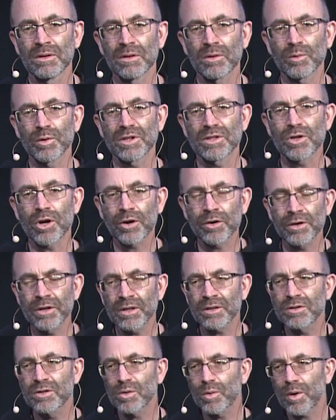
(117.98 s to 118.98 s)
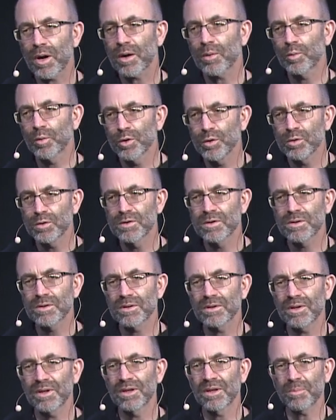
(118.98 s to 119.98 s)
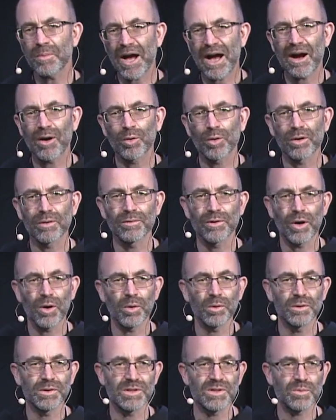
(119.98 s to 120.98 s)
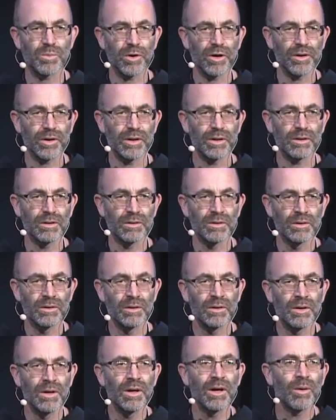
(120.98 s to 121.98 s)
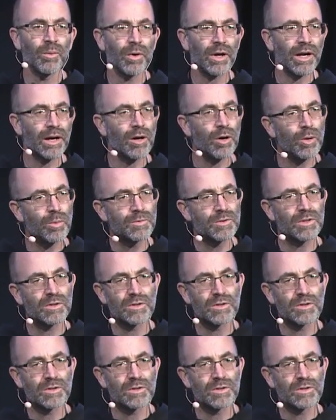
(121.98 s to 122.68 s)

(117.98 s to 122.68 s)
Returning to our roots in the power of the Holy Spirit. And what I hope to